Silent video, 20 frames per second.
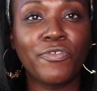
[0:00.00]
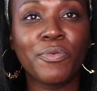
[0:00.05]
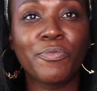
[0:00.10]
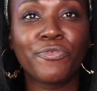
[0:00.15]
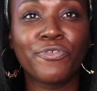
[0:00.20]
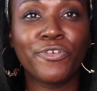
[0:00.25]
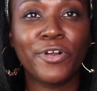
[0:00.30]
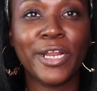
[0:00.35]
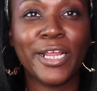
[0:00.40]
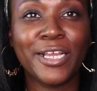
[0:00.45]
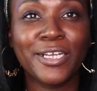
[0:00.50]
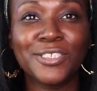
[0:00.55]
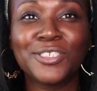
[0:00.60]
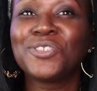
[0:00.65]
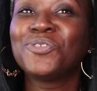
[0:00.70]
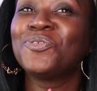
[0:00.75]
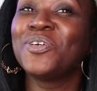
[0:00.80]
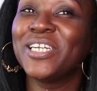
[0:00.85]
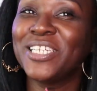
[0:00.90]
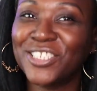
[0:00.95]
from
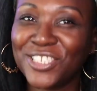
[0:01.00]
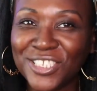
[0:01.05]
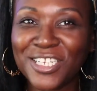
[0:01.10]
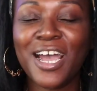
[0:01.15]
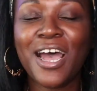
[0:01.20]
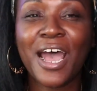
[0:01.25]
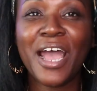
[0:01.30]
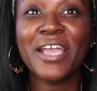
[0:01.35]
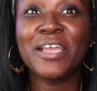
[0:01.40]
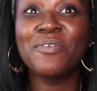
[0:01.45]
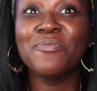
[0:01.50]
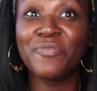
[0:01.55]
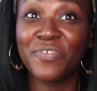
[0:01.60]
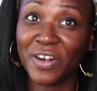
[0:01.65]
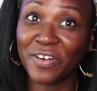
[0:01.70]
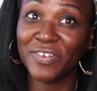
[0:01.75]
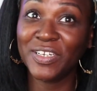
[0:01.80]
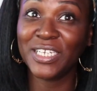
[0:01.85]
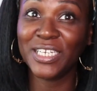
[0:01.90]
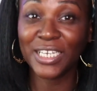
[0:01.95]
France, which I am
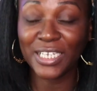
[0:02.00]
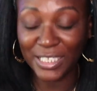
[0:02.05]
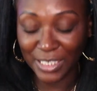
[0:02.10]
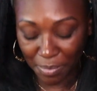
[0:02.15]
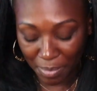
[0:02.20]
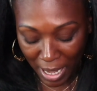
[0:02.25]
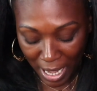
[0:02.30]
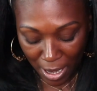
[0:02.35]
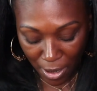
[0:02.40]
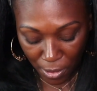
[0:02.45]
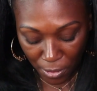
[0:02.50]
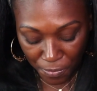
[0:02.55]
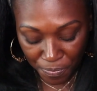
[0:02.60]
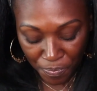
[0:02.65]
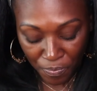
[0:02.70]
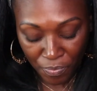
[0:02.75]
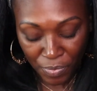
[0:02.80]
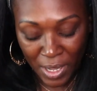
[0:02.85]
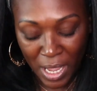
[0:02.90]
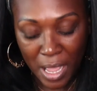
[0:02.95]
very geeked
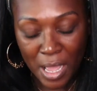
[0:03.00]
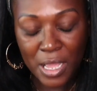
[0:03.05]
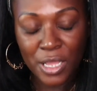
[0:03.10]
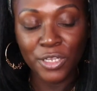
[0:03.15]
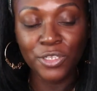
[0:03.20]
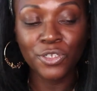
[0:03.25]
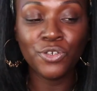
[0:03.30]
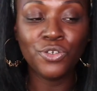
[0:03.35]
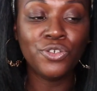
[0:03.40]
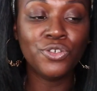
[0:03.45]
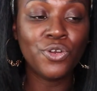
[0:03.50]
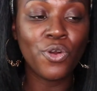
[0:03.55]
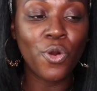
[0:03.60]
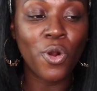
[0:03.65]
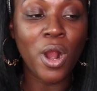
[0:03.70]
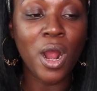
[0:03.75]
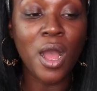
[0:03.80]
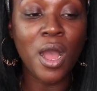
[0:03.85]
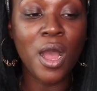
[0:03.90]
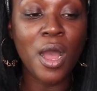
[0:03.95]
about. New
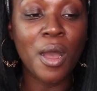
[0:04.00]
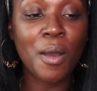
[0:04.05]
York,